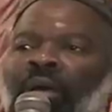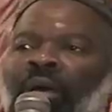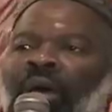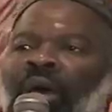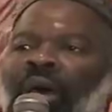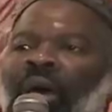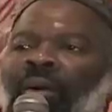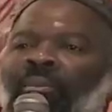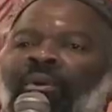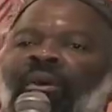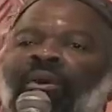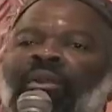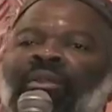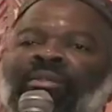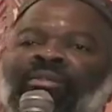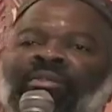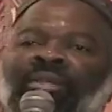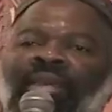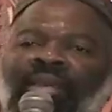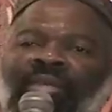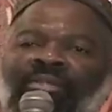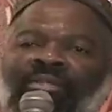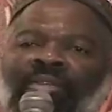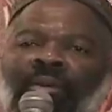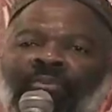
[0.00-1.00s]
I'm going to
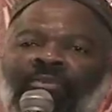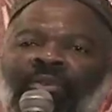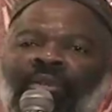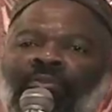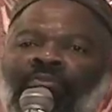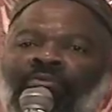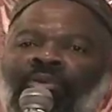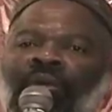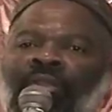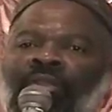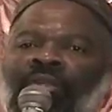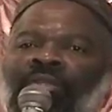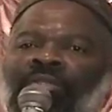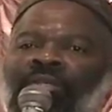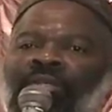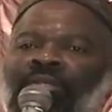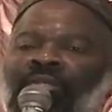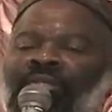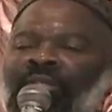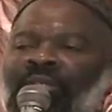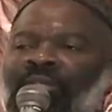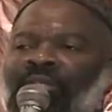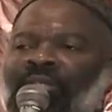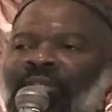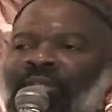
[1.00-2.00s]
say something, brothers and
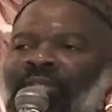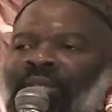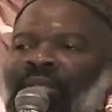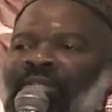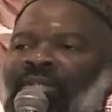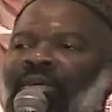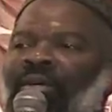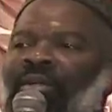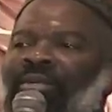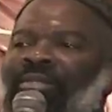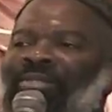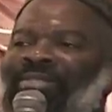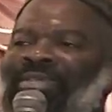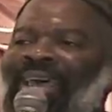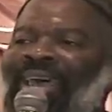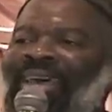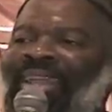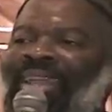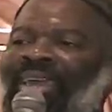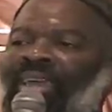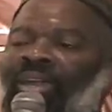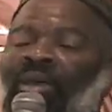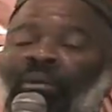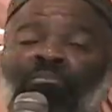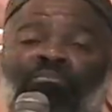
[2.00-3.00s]
sisters, that's going to
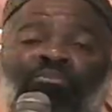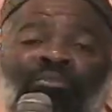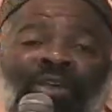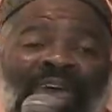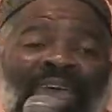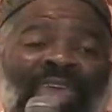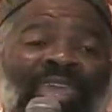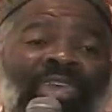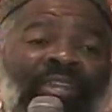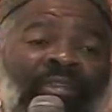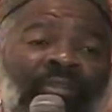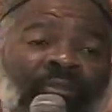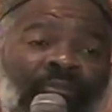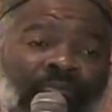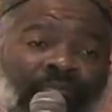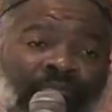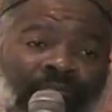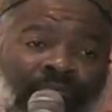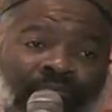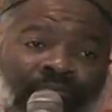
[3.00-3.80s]
sound like I'm bragging.